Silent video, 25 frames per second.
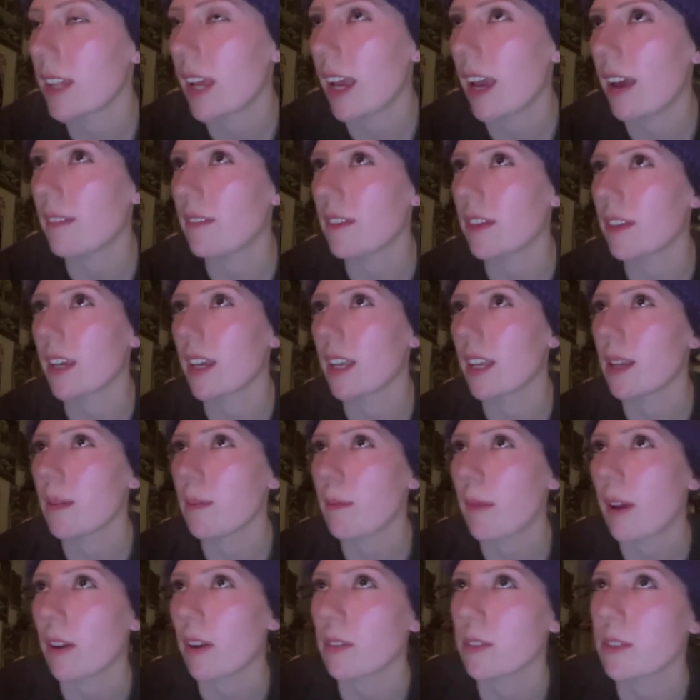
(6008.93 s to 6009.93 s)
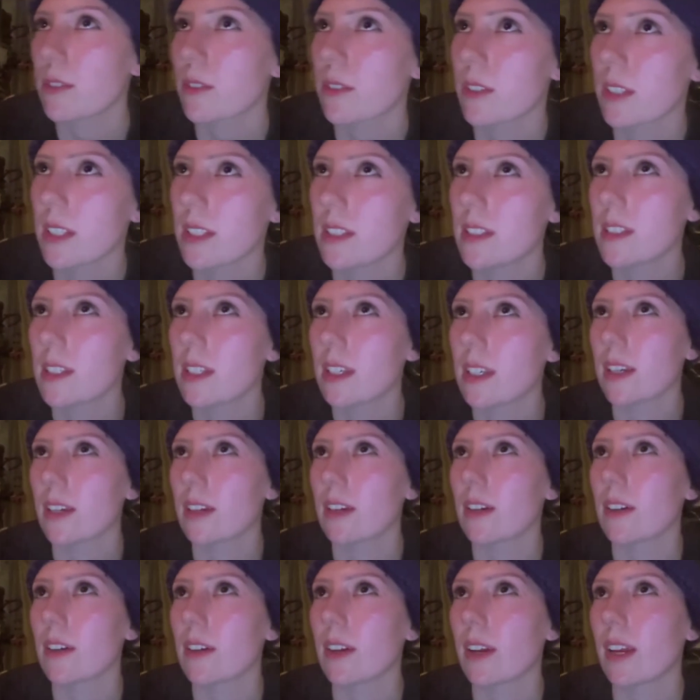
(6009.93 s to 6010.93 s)
having any boundaries
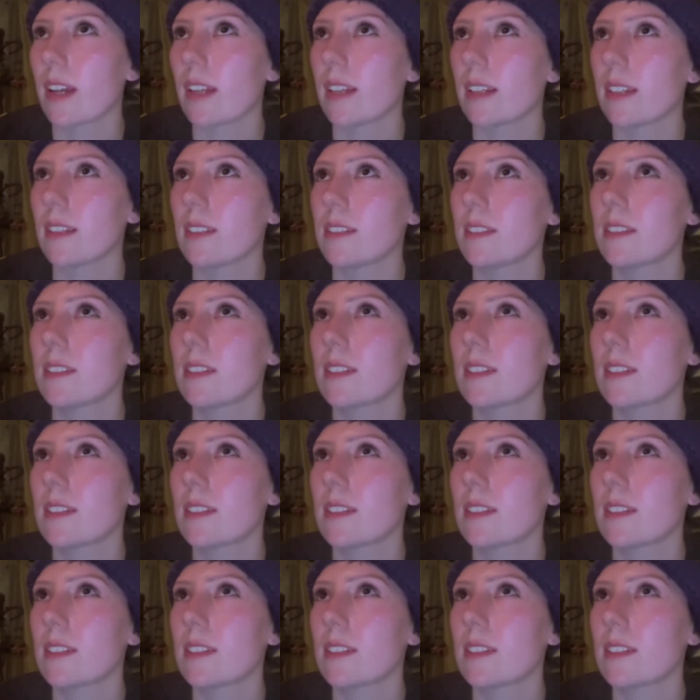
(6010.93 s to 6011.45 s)
here, and